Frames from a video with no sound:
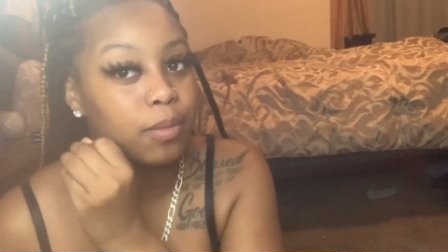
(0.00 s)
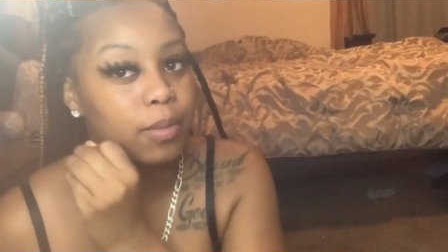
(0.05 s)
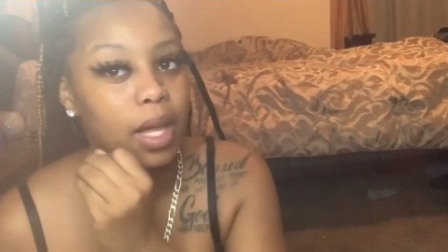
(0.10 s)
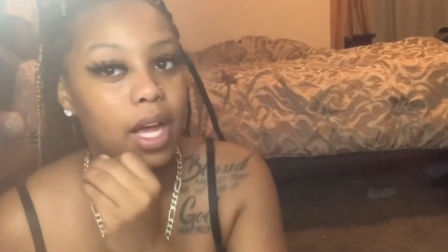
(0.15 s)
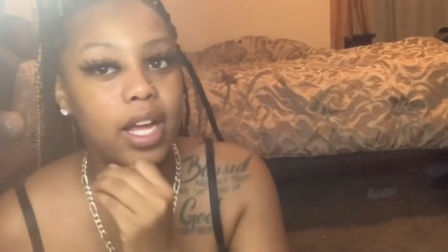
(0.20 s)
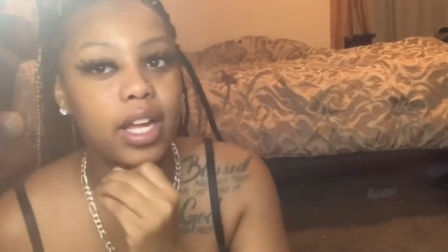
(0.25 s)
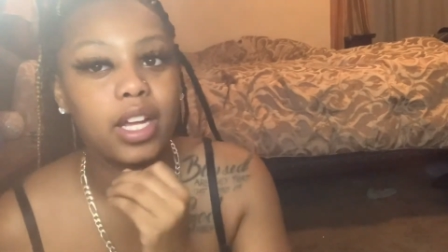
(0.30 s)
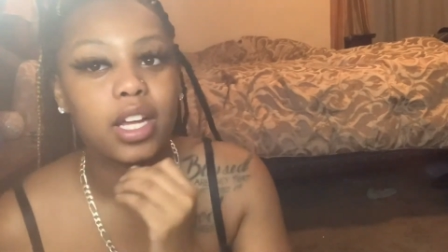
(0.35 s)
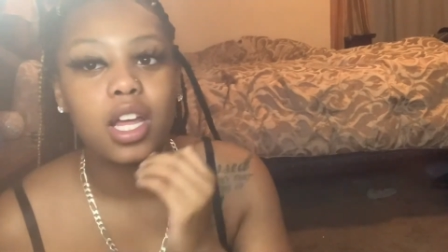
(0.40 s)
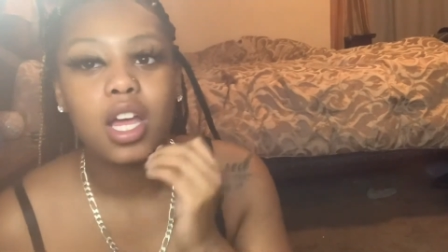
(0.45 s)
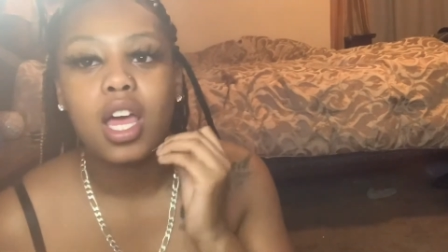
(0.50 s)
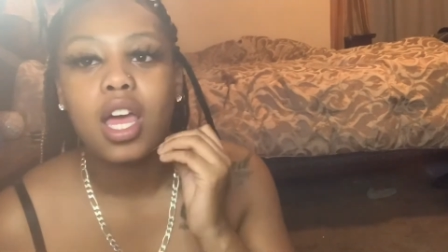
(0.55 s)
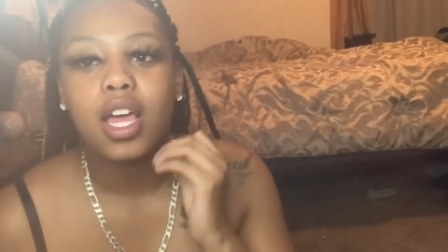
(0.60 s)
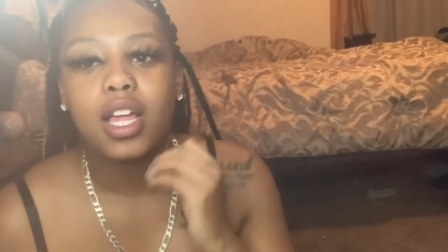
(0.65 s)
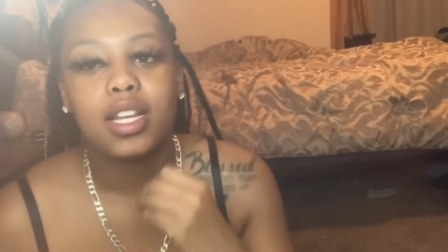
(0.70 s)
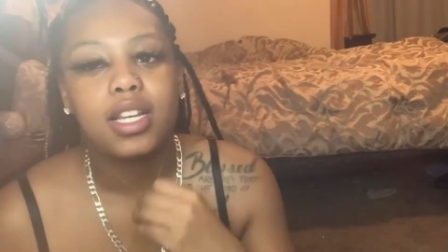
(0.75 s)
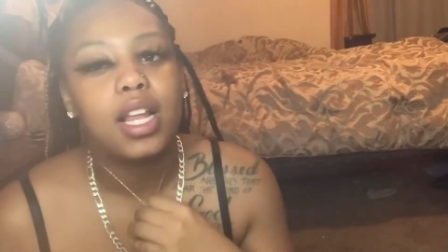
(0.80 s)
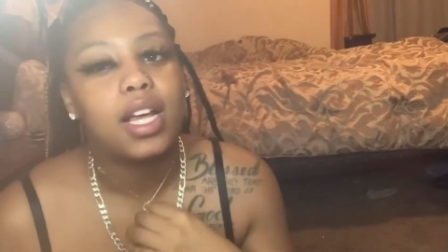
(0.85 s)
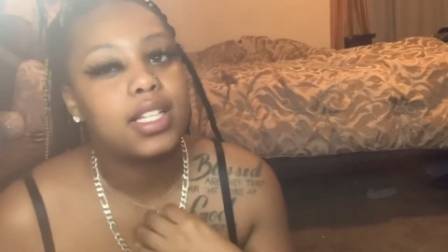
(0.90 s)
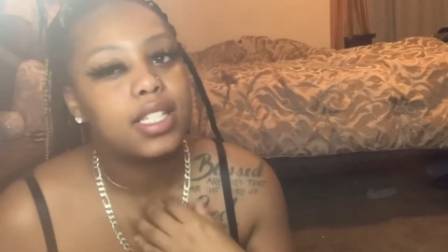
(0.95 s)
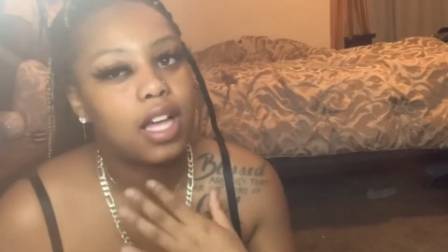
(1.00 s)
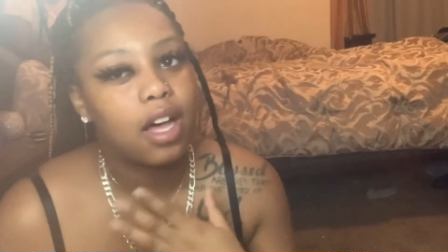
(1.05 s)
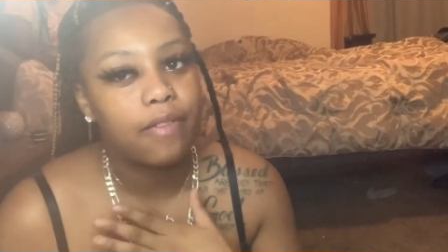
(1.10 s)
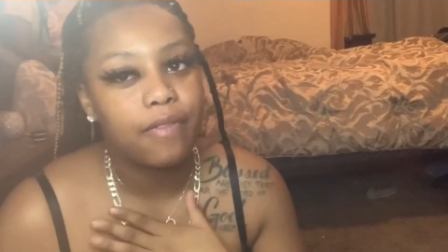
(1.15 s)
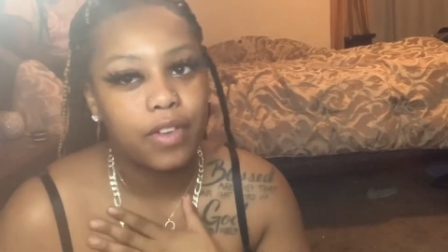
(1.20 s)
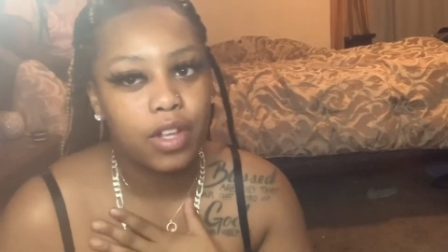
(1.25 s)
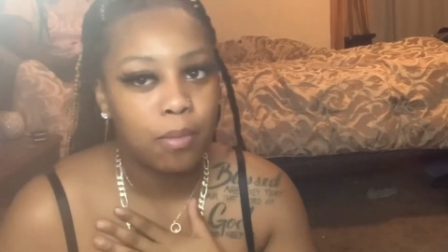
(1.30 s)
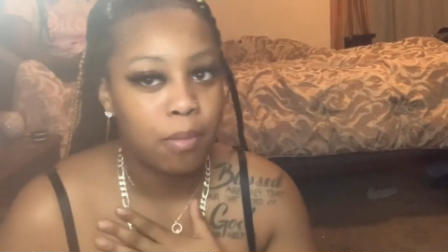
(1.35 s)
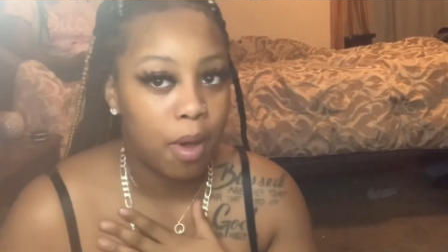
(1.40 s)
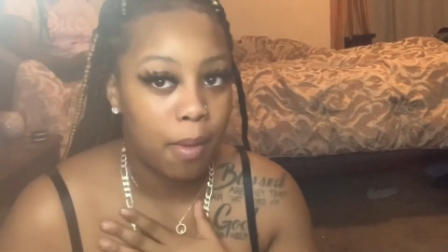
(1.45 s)
Like, that's how I
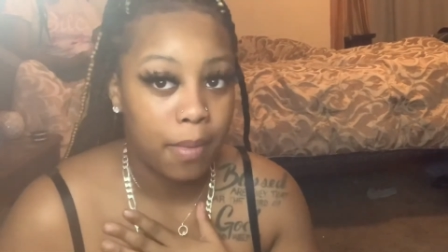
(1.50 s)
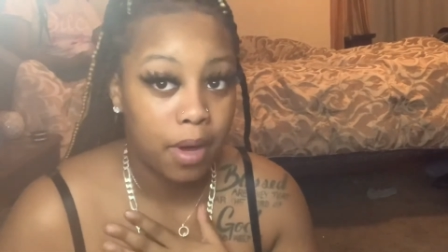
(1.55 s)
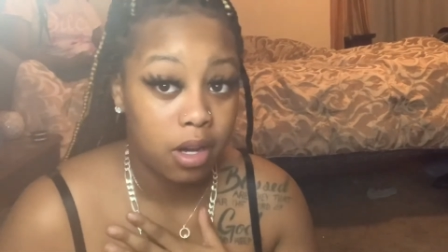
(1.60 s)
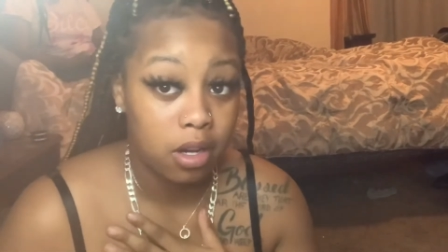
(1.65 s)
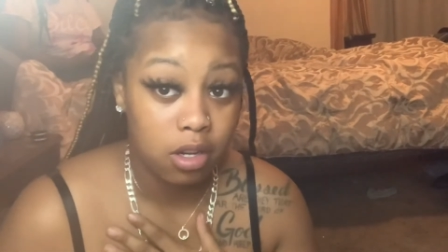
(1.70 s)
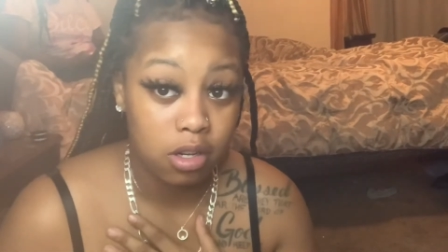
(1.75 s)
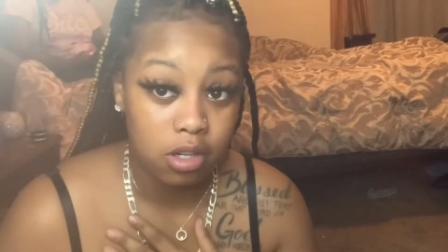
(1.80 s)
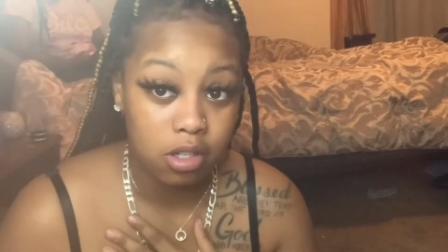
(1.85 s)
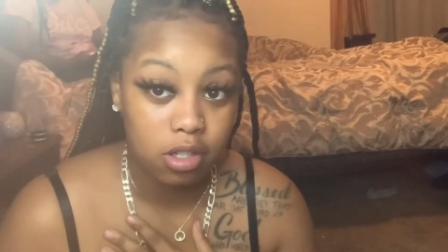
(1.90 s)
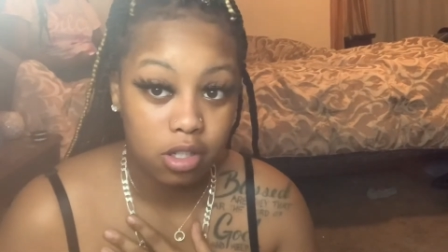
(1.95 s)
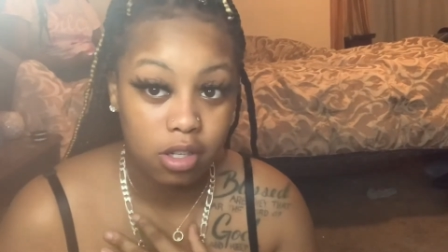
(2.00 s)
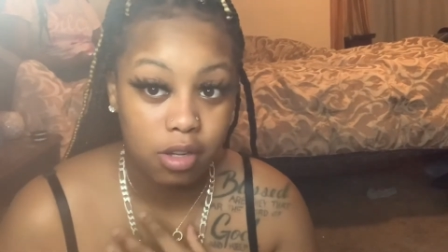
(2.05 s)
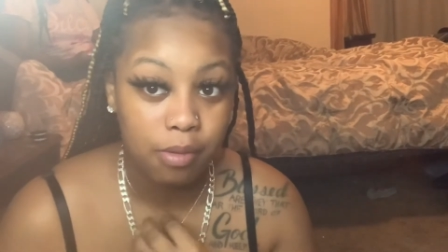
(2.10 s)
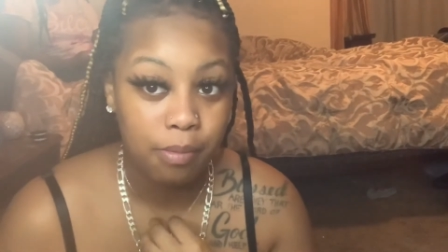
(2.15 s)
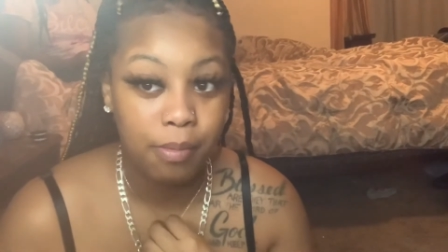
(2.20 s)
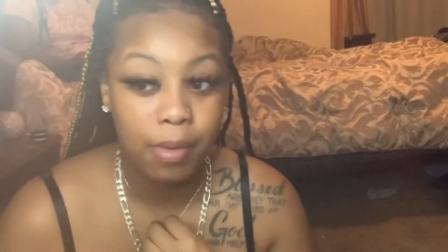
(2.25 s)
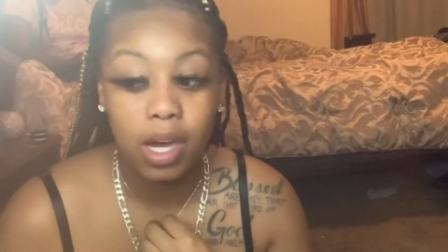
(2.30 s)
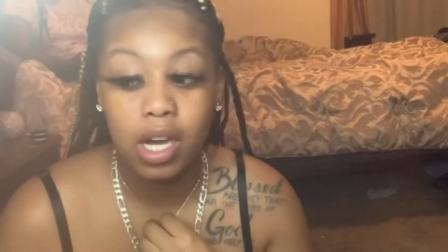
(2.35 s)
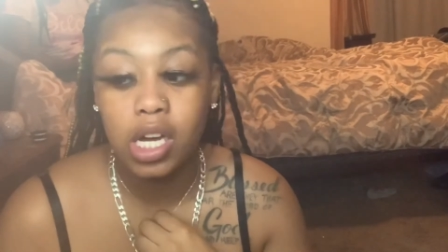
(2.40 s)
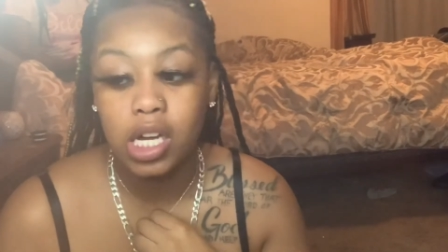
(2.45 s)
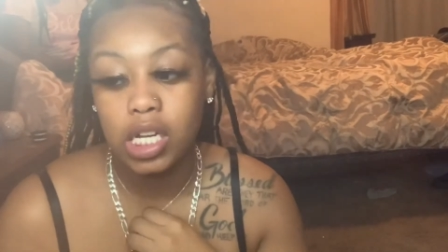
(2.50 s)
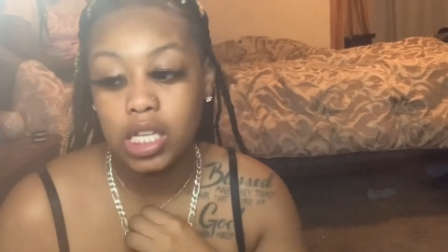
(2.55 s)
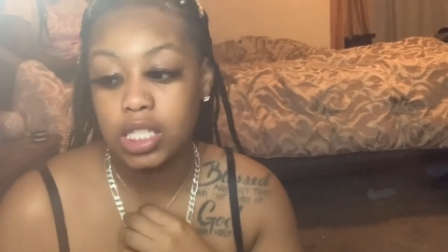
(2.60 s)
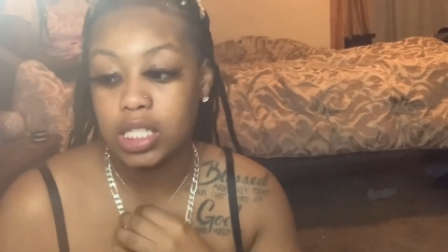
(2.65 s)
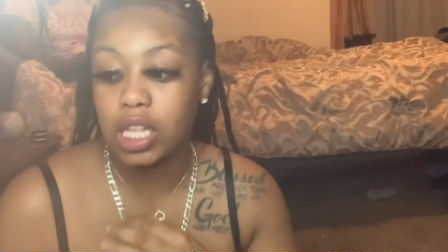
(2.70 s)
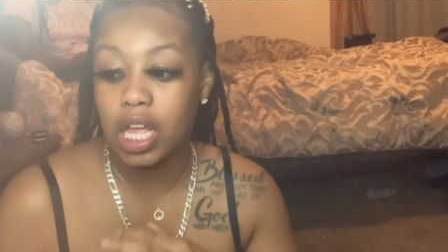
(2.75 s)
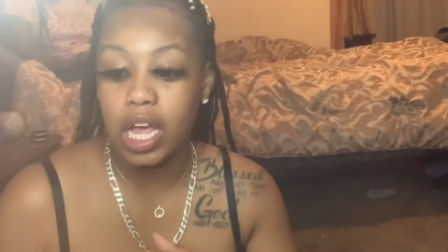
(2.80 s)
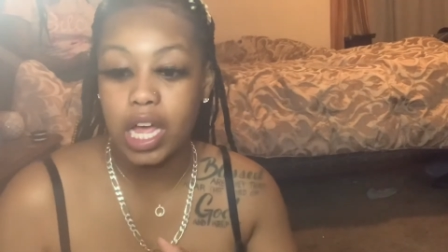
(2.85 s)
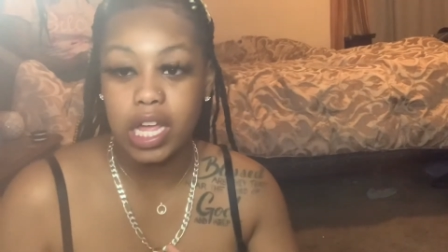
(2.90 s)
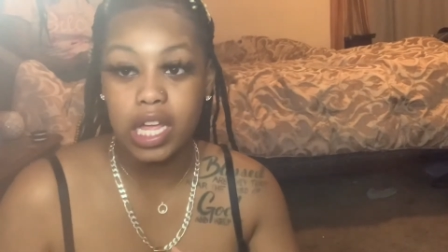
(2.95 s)
feel about my ankh. My ankh is
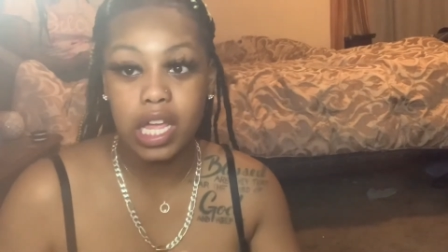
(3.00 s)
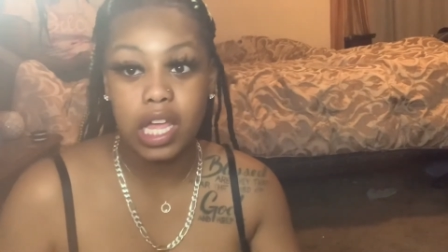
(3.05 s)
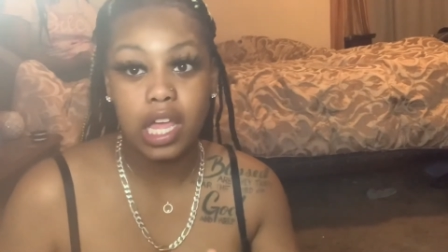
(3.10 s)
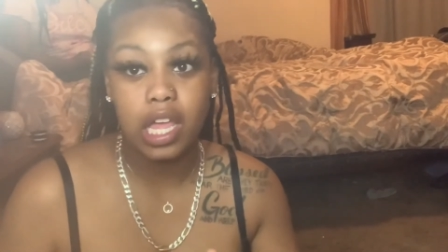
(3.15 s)
like